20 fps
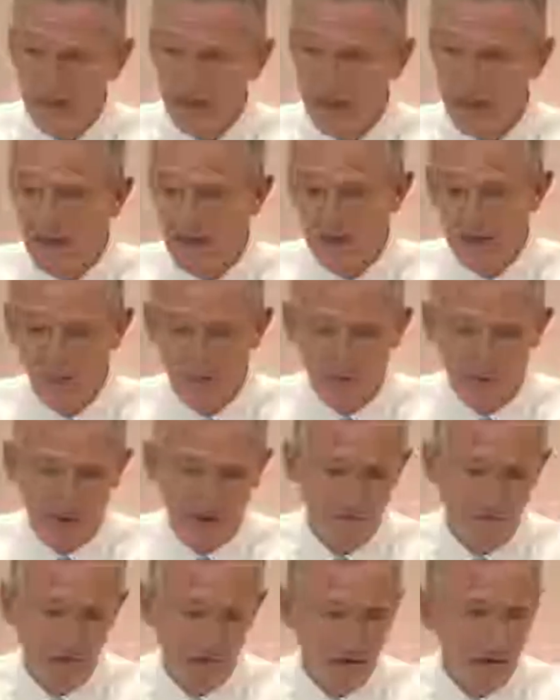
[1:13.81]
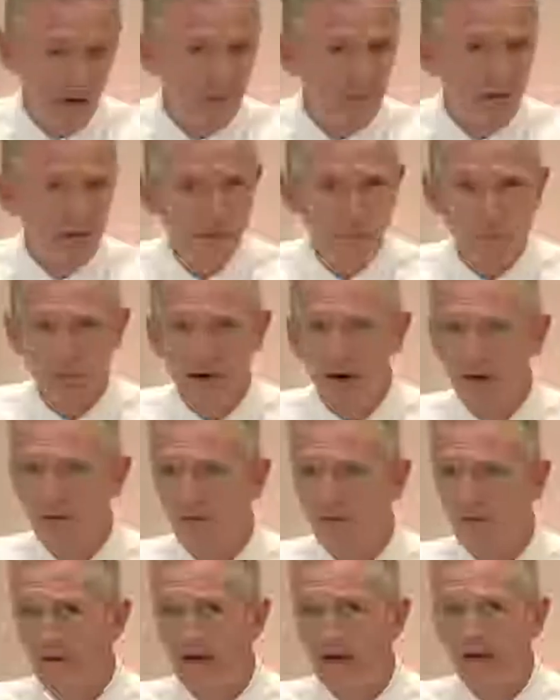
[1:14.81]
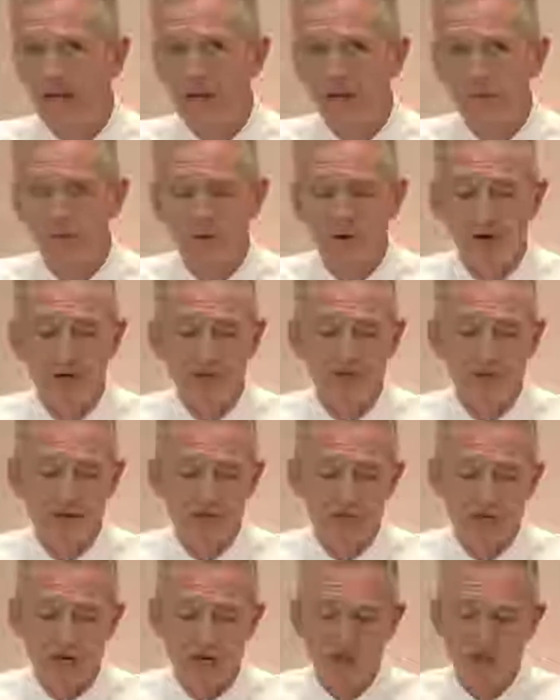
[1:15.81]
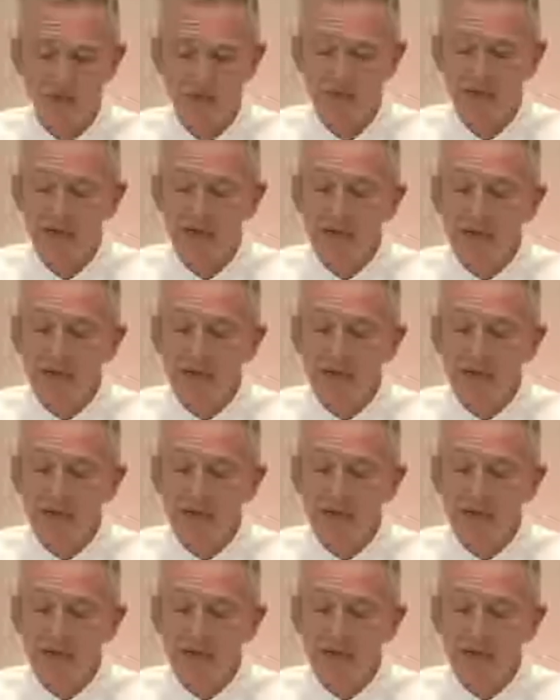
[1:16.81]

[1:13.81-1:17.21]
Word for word: uh, the prayer of agreement, the prayer of faith, the prayer of intercession.